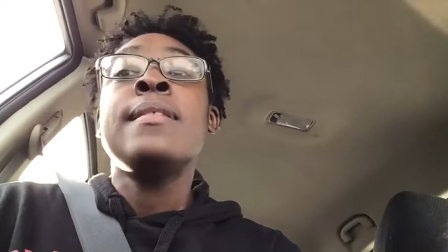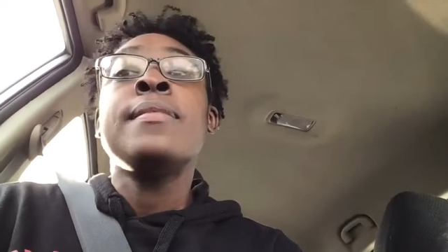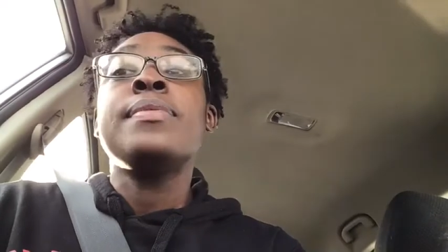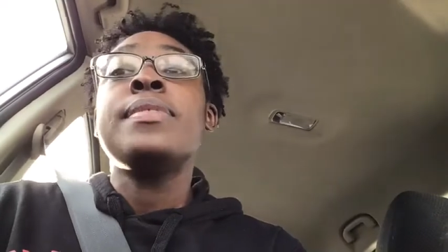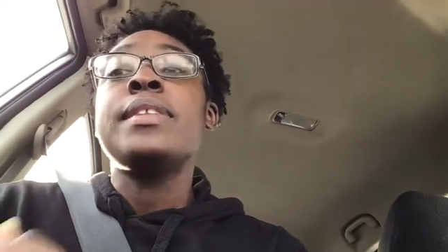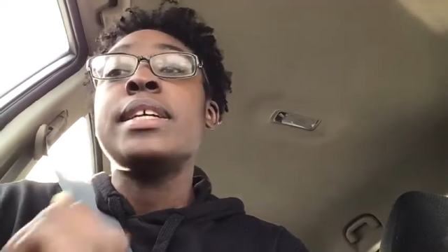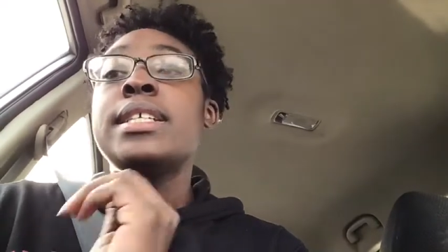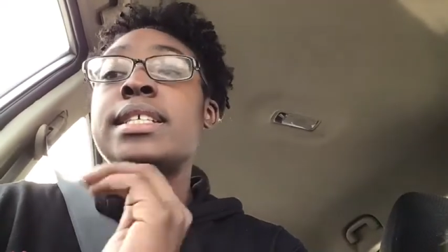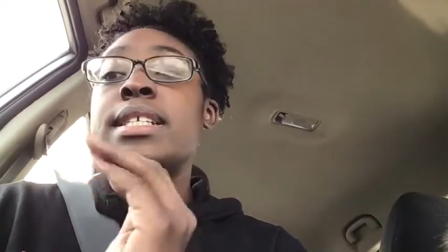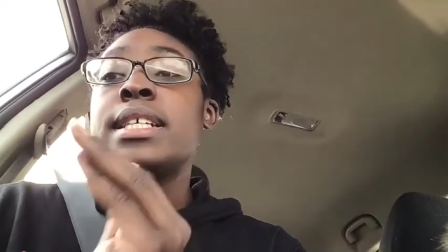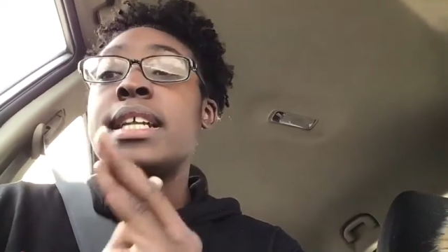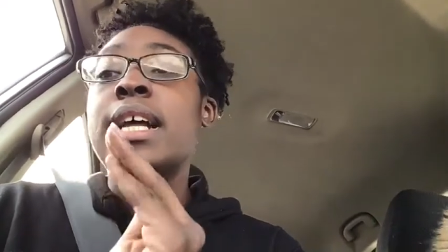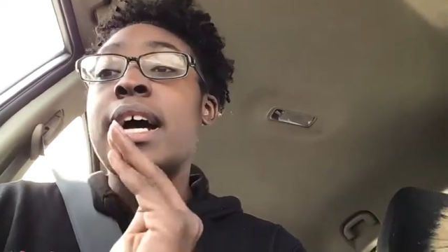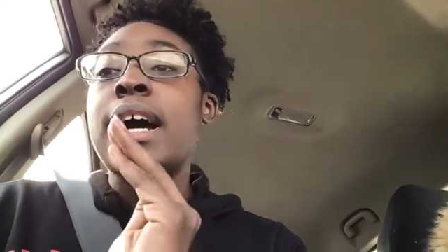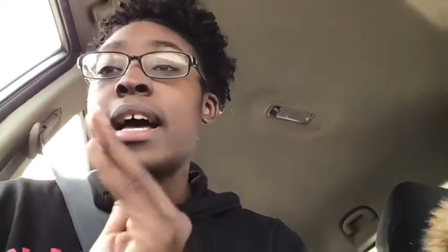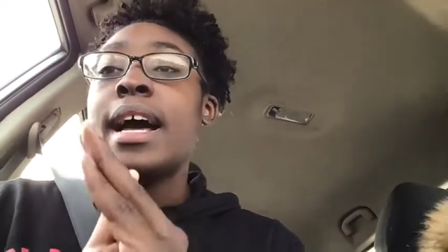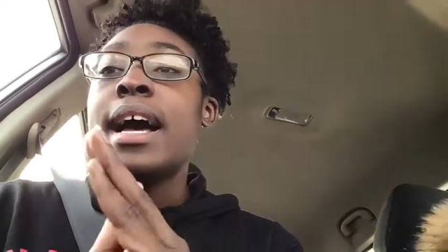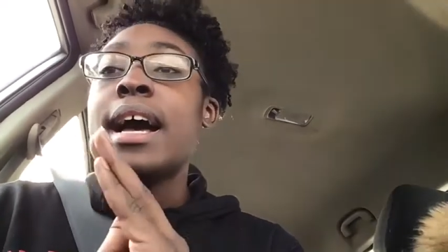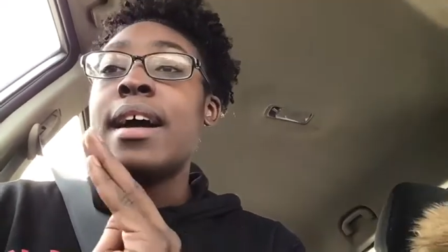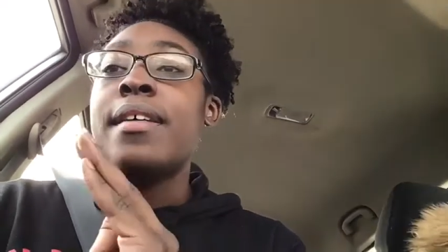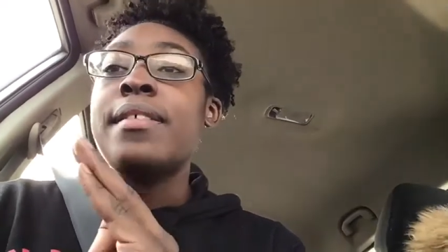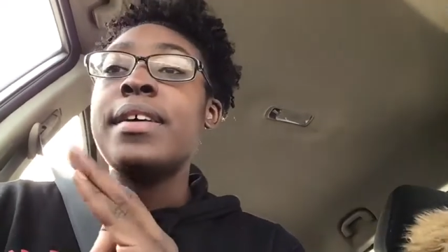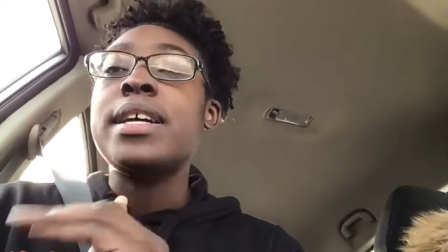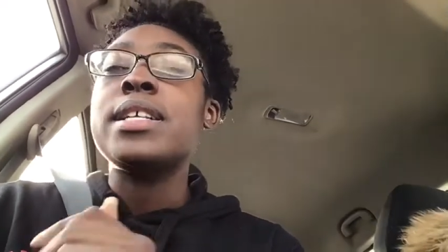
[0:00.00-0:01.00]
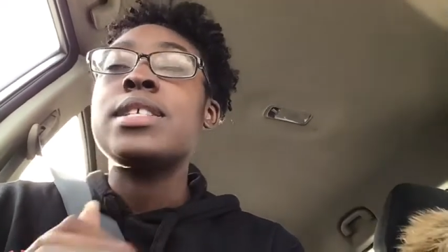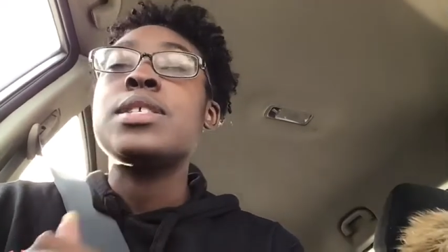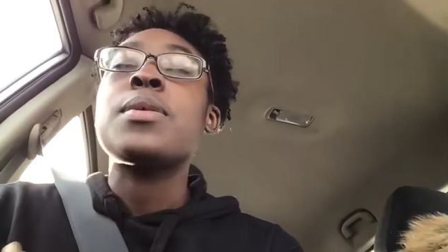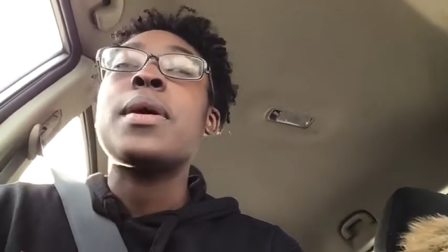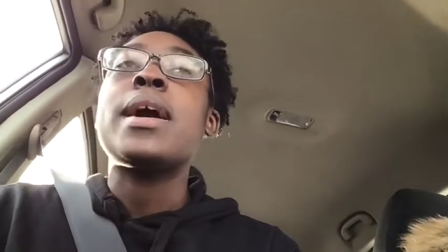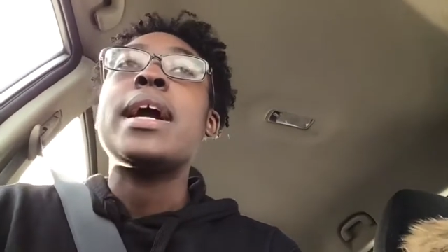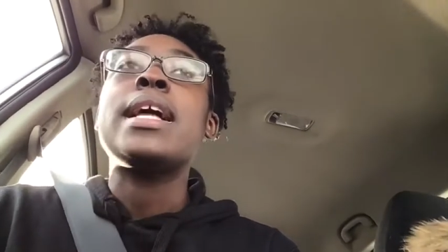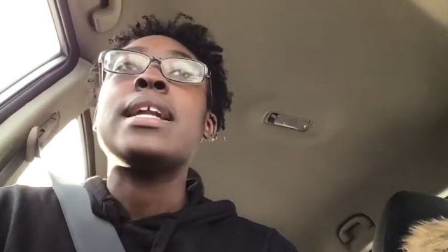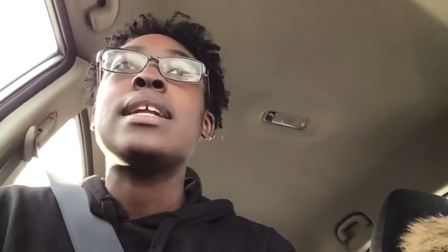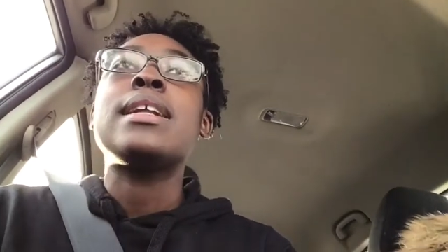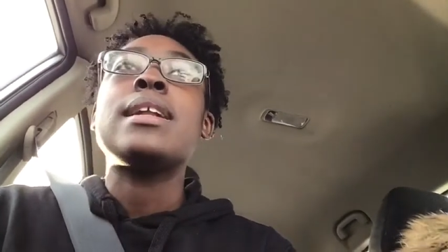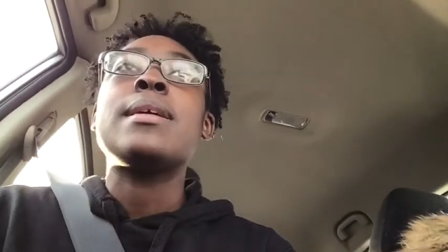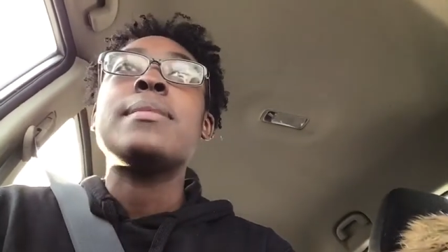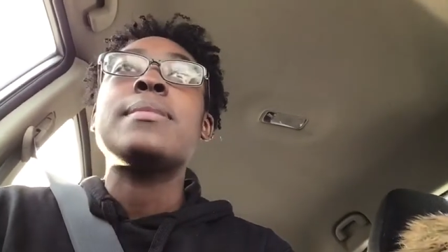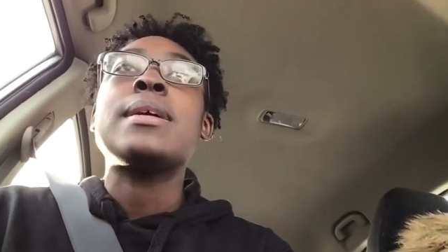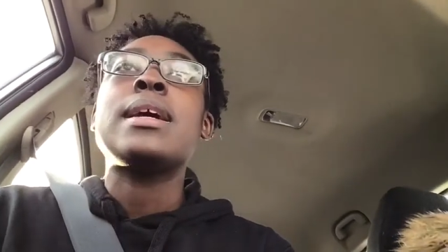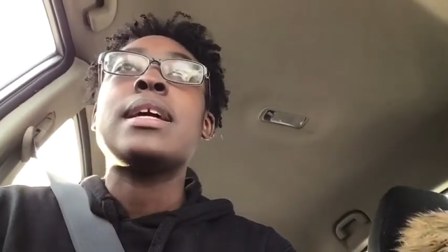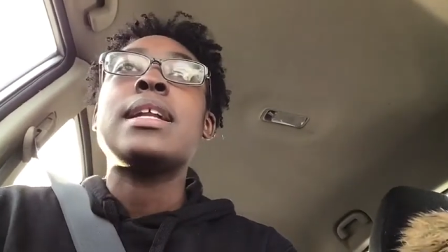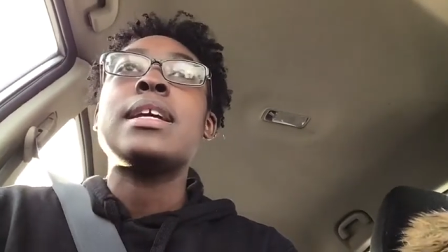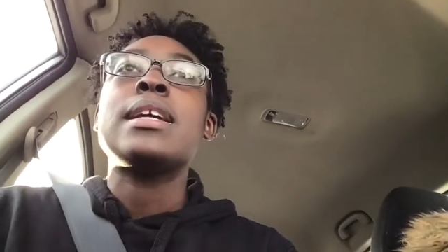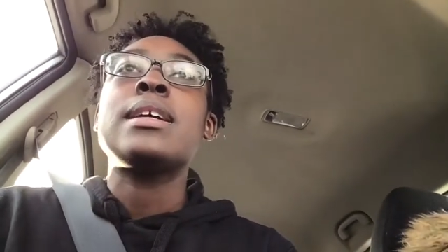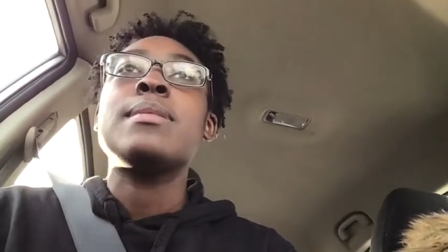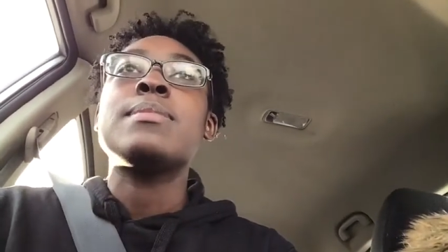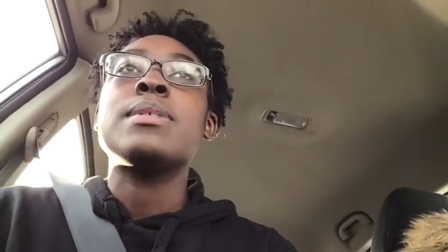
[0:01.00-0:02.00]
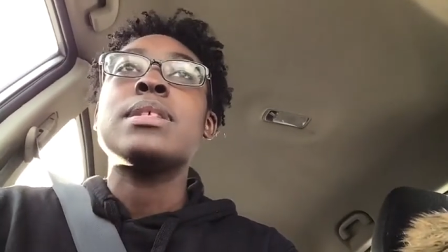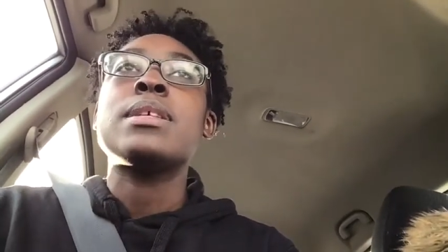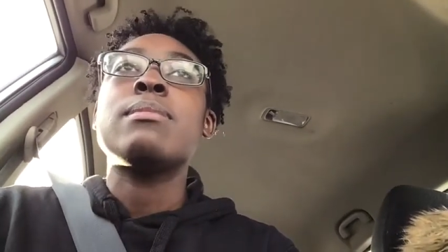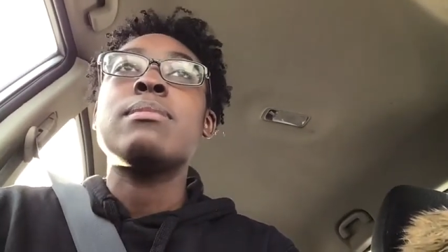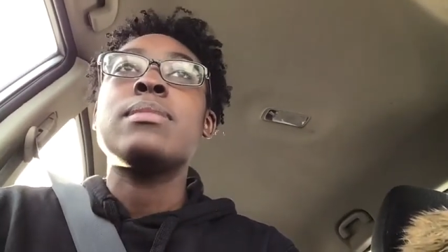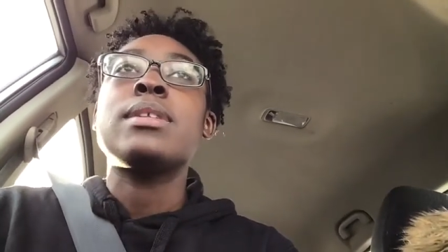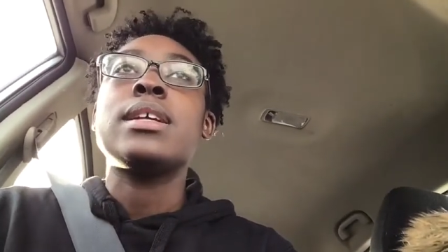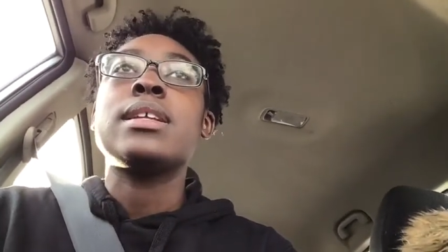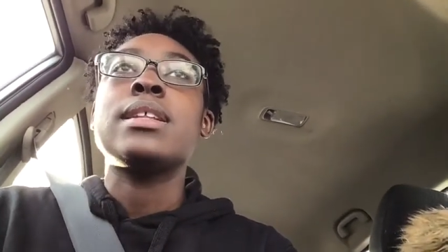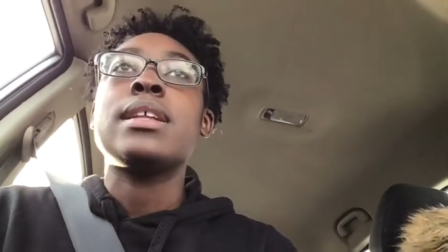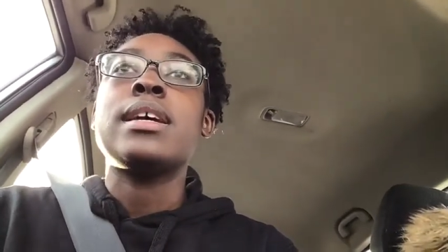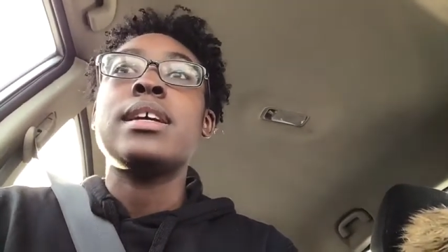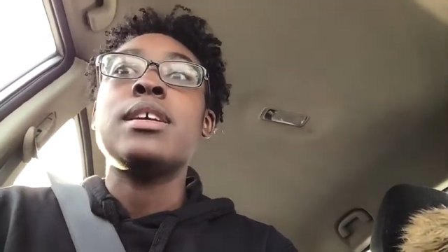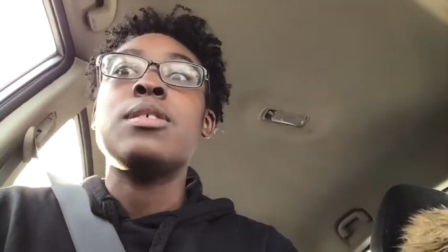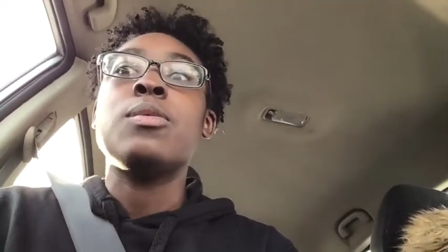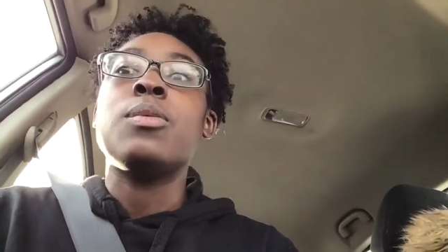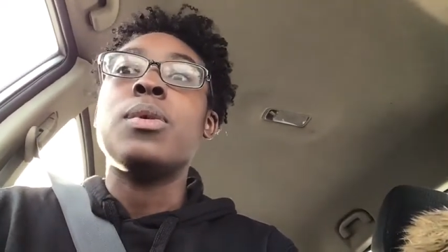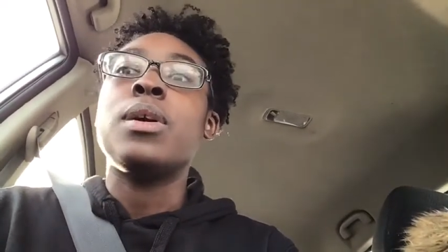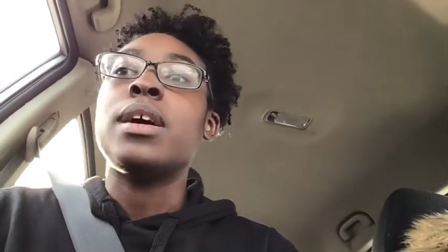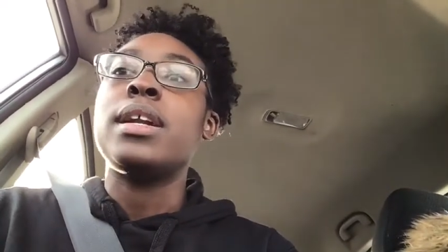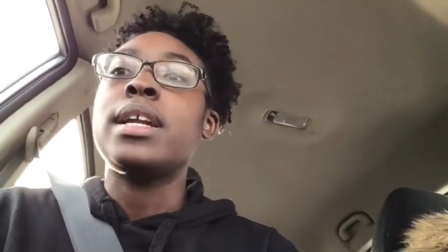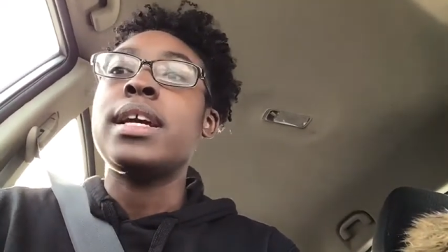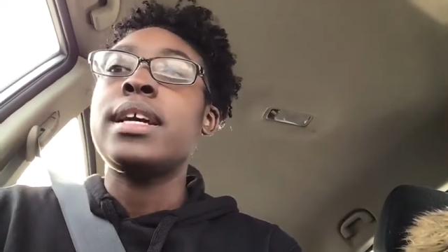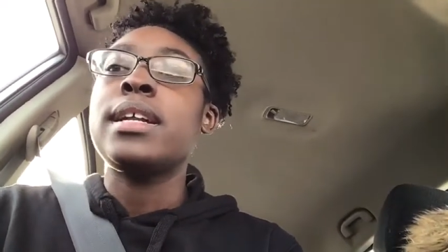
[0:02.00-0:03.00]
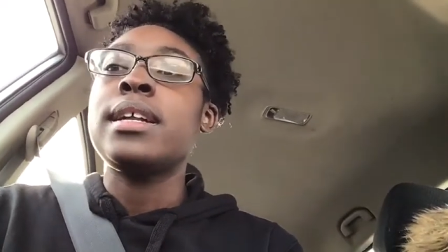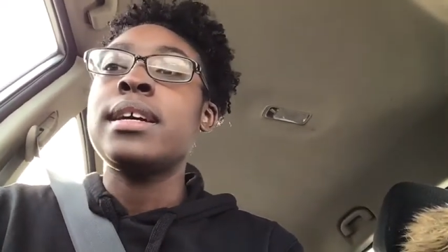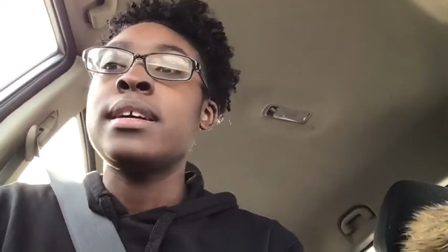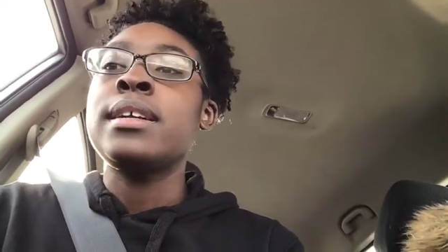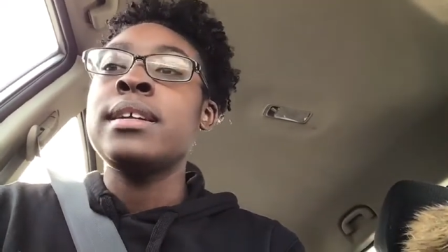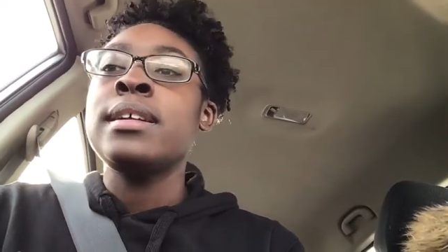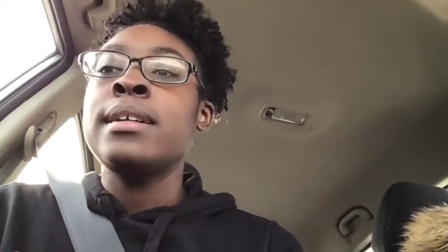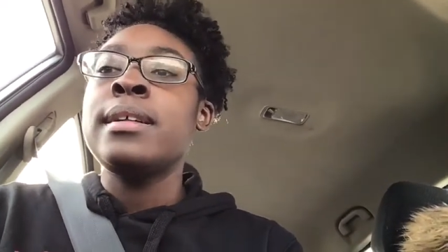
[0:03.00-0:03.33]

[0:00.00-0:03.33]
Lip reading: They did not have it, so I ended up getting him something that he wanted,